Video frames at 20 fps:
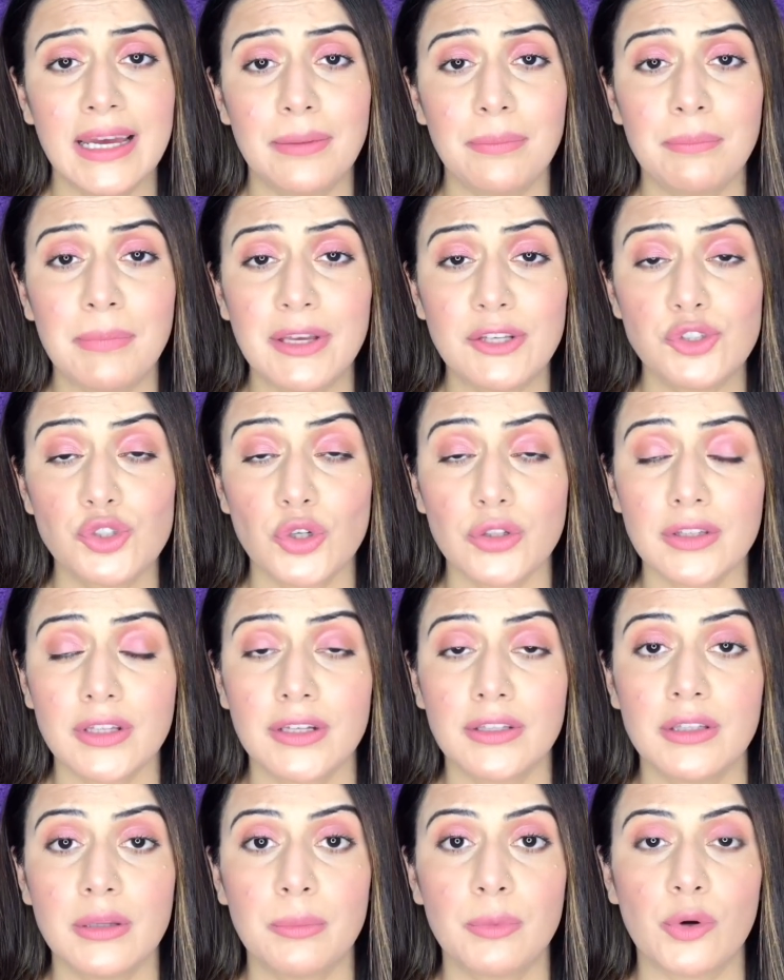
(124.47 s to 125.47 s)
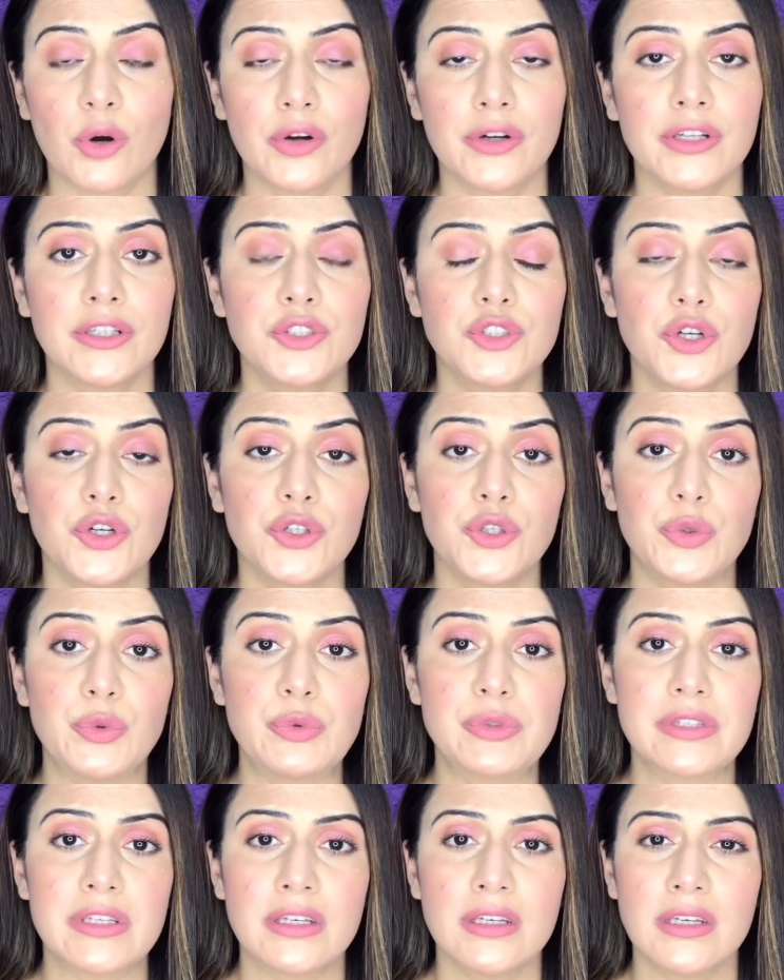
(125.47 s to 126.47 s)
Make sure that the product you're
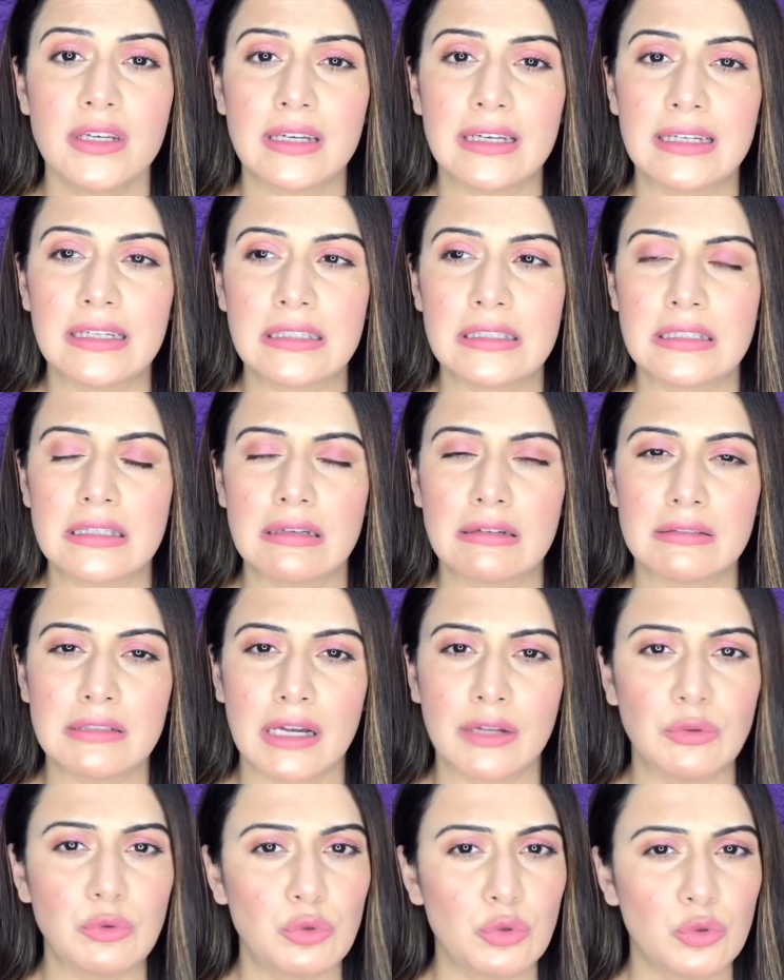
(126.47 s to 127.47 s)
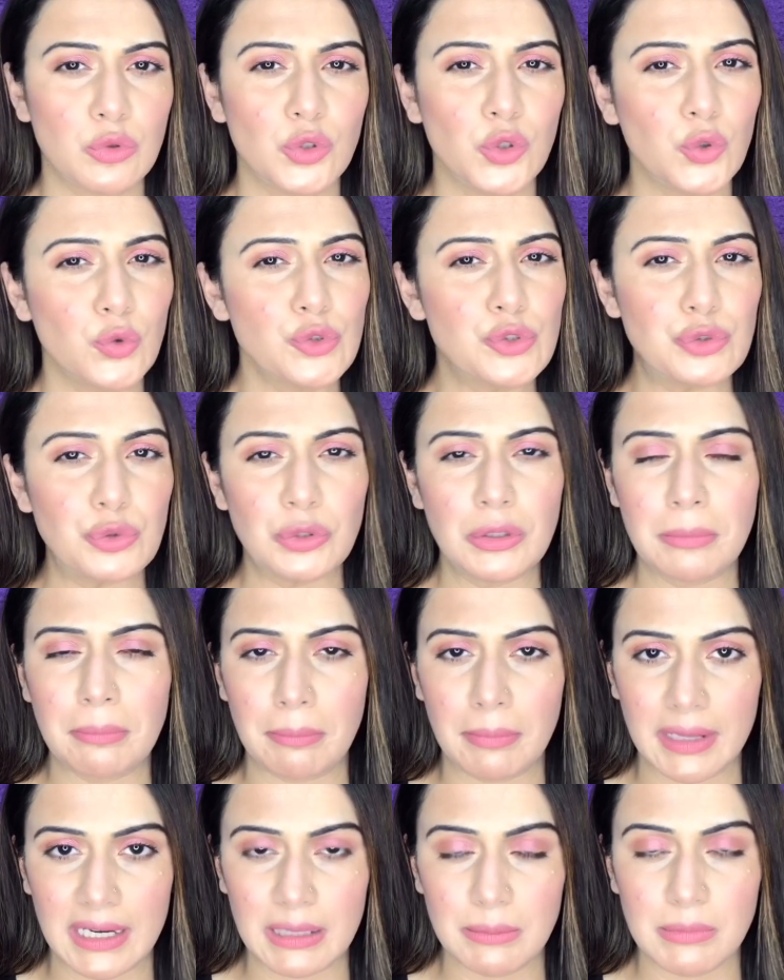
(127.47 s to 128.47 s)
using is done, used to the
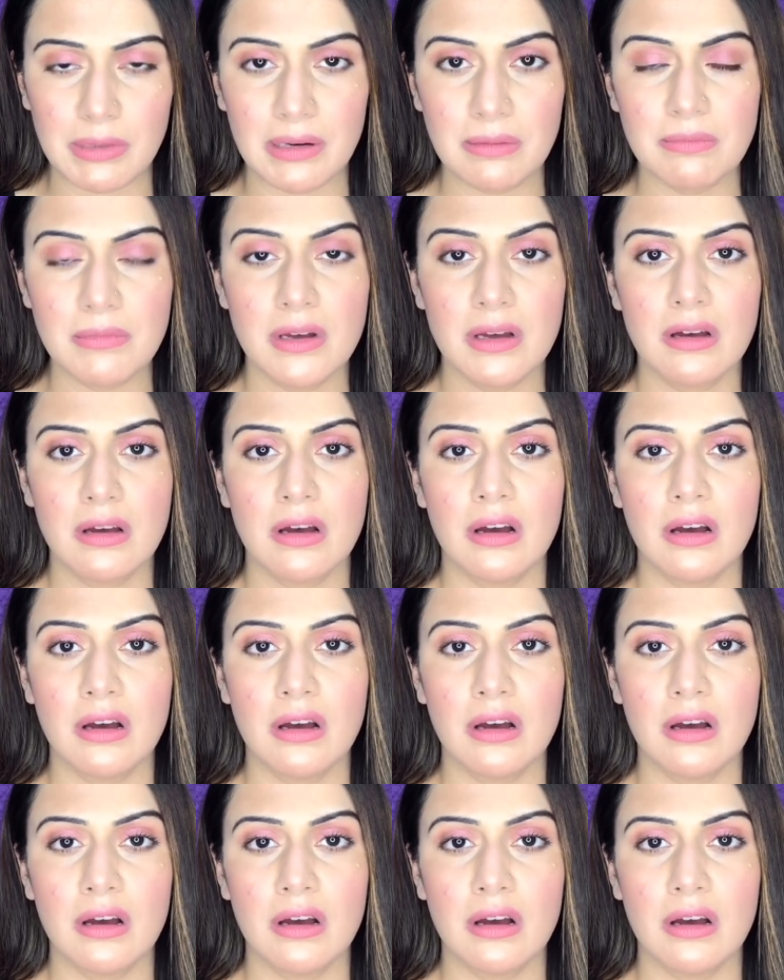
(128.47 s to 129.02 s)
minimum.